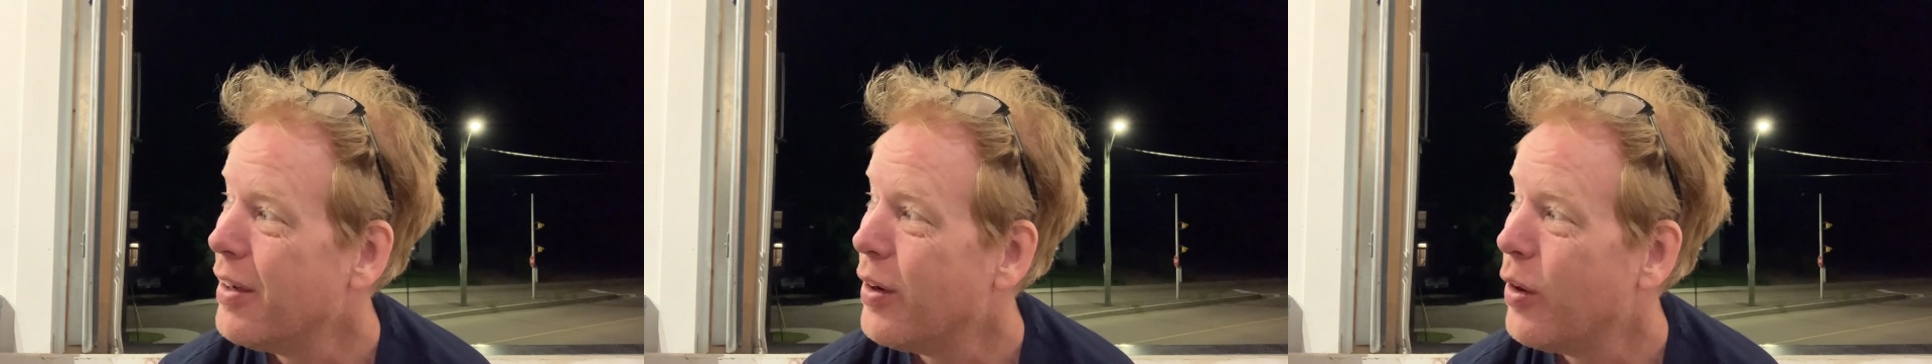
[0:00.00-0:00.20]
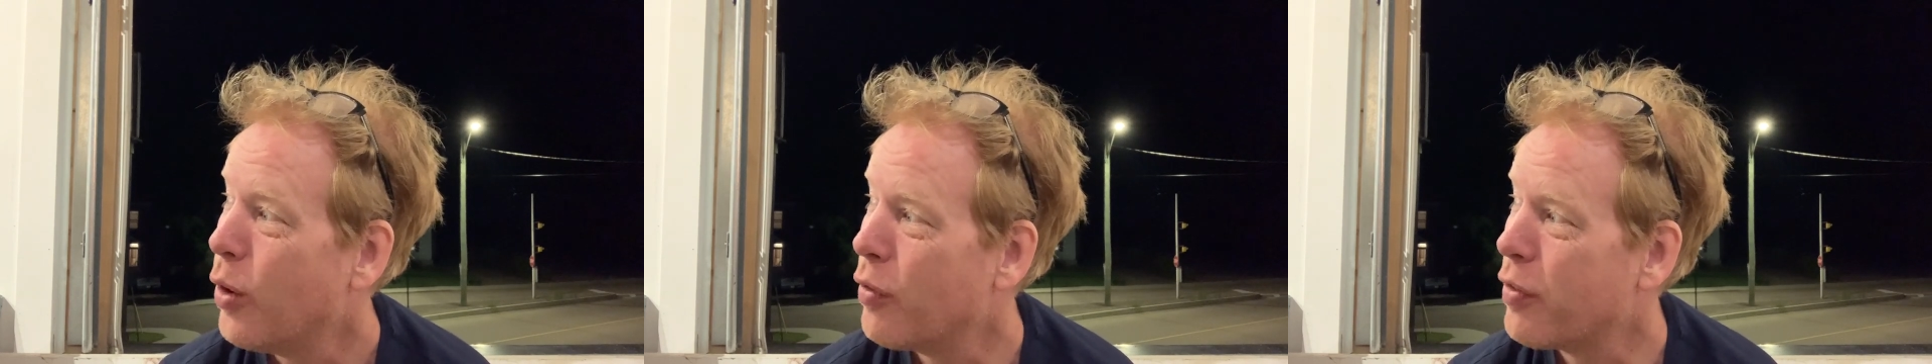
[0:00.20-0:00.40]

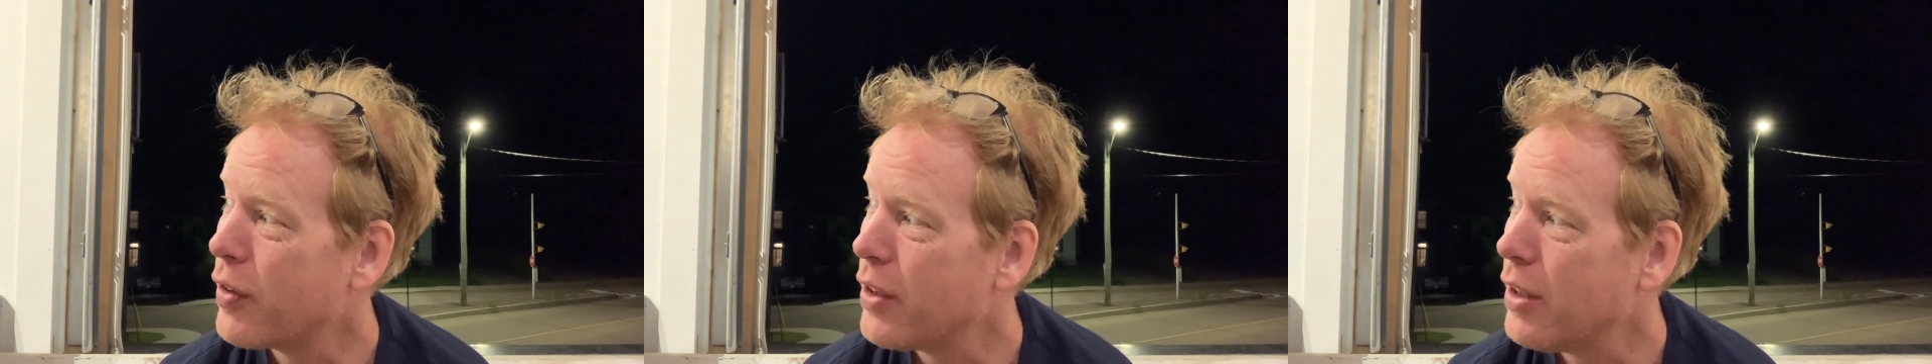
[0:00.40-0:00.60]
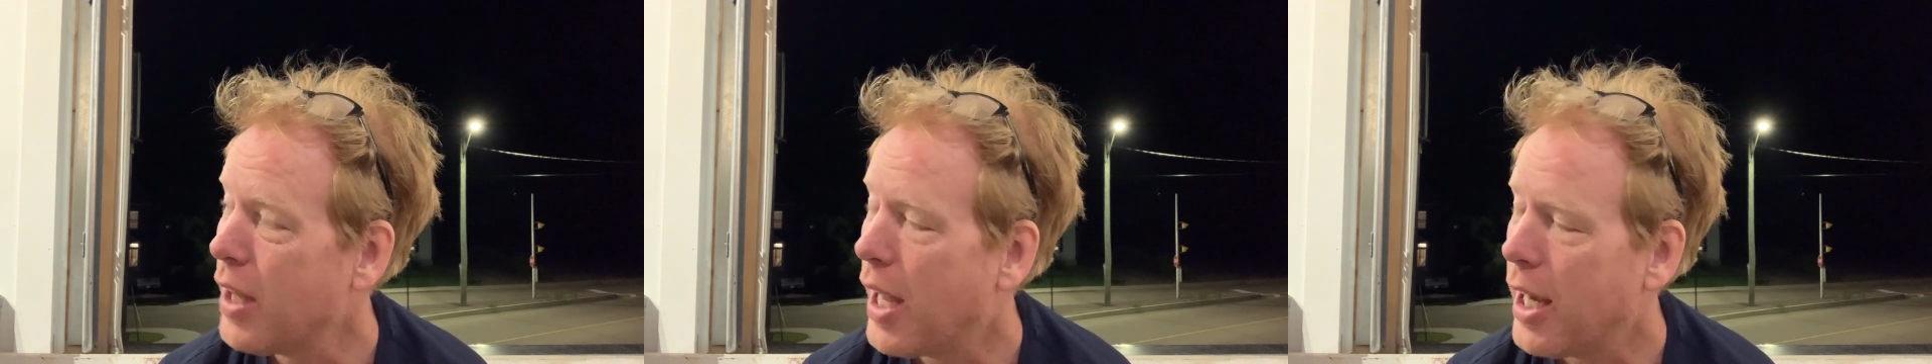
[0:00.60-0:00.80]
over the
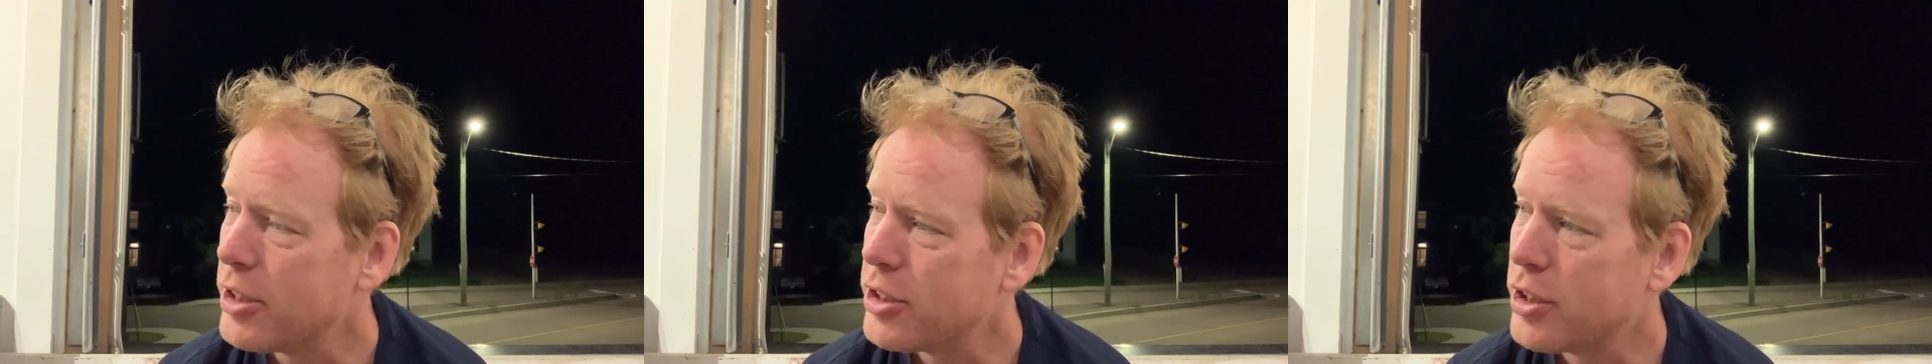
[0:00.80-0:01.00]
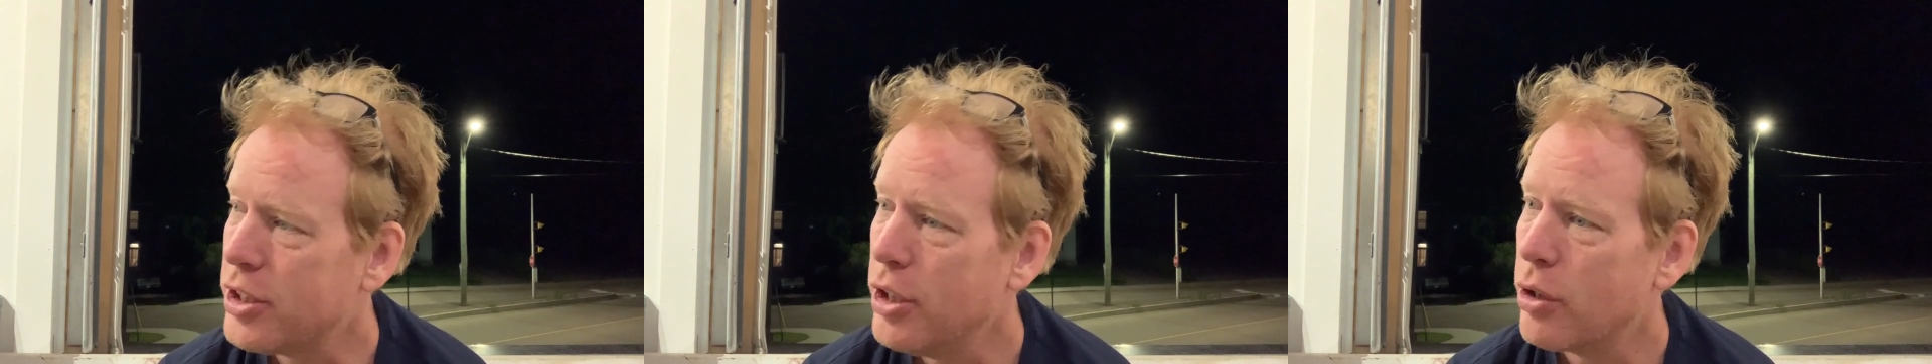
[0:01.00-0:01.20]

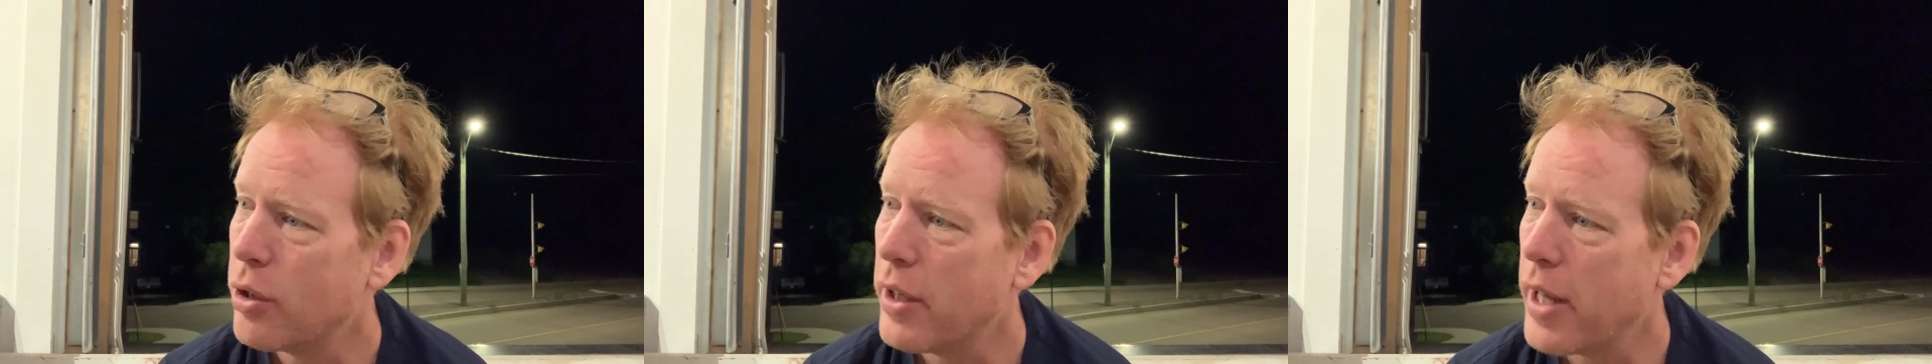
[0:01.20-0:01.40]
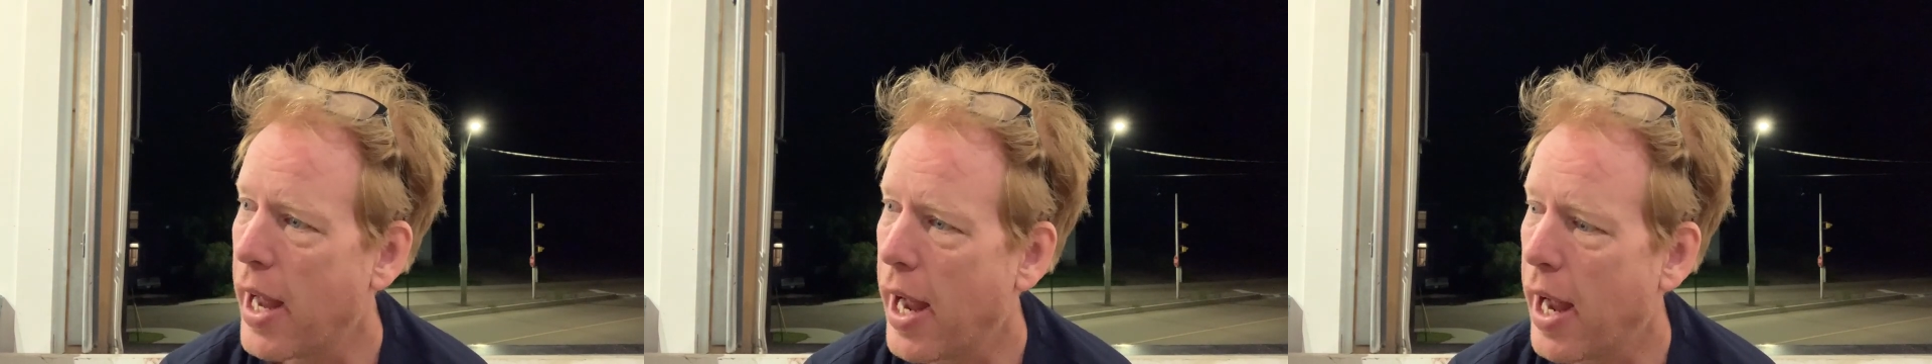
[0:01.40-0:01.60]
last year and
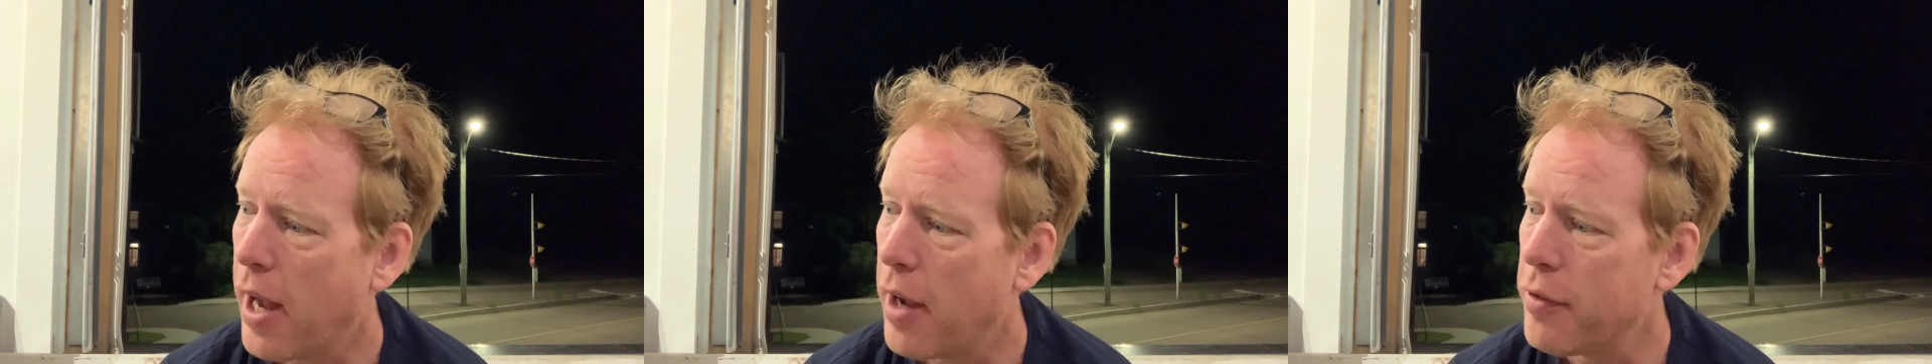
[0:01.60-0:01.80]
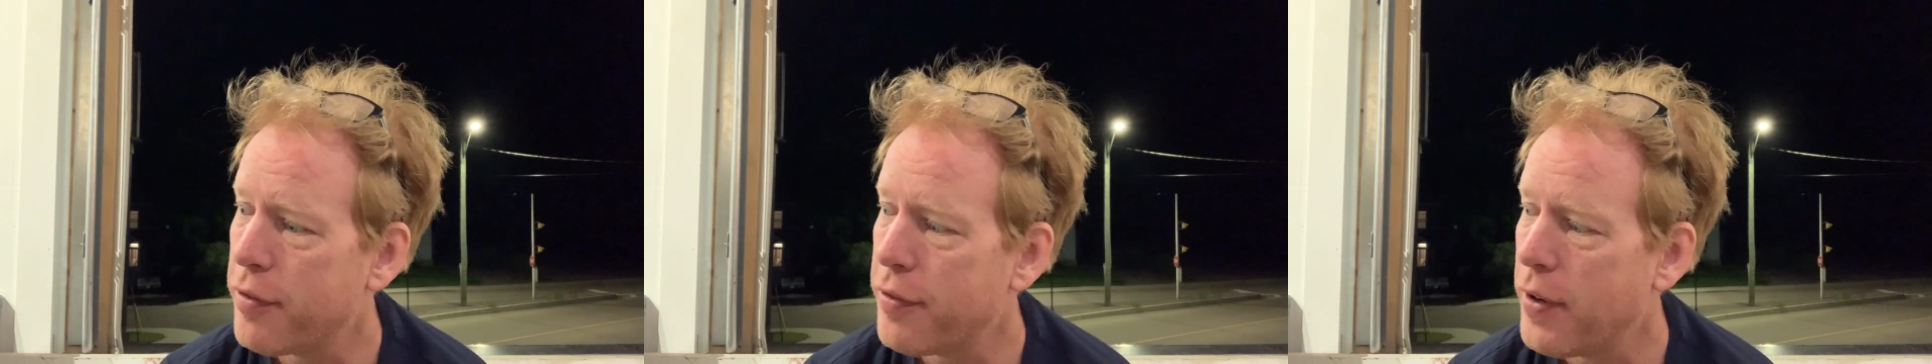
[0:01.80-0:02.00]
a
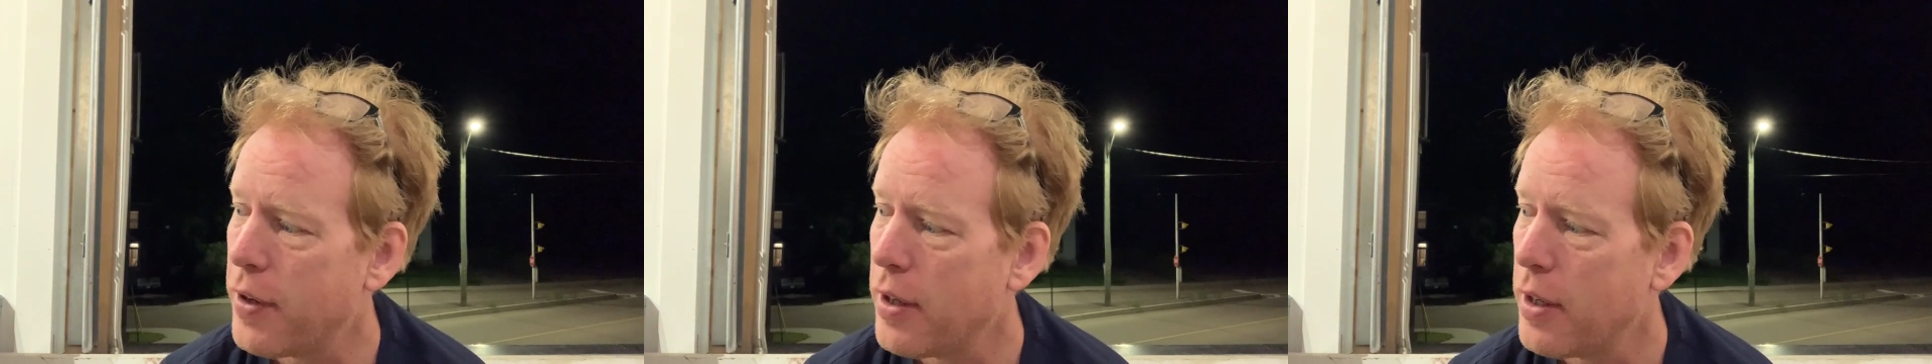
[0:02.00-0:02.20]
half